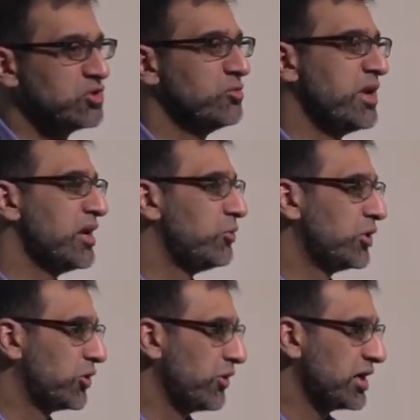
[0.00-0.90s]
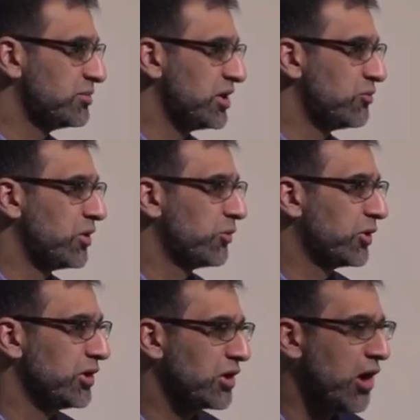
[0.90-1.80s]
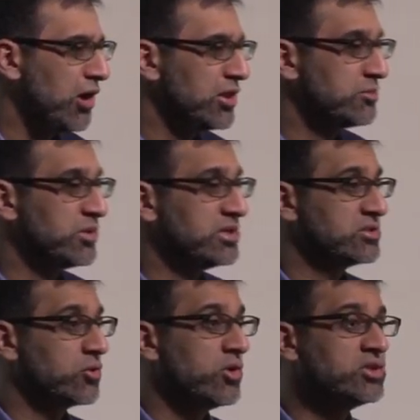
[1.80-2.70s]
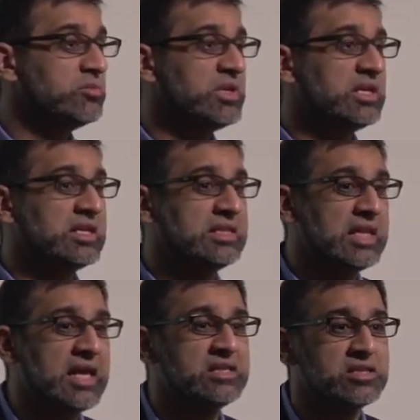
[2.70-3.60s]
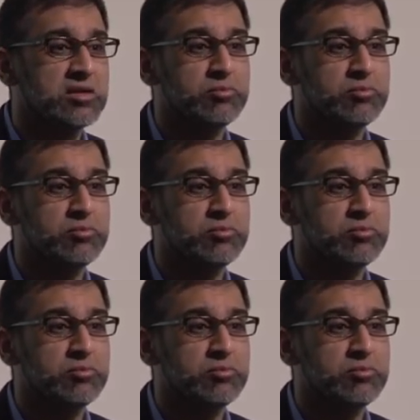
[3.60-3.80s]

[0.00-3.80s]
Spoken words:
Sumaya will correct me on what we're going to call it, but it's going to be an Atlanta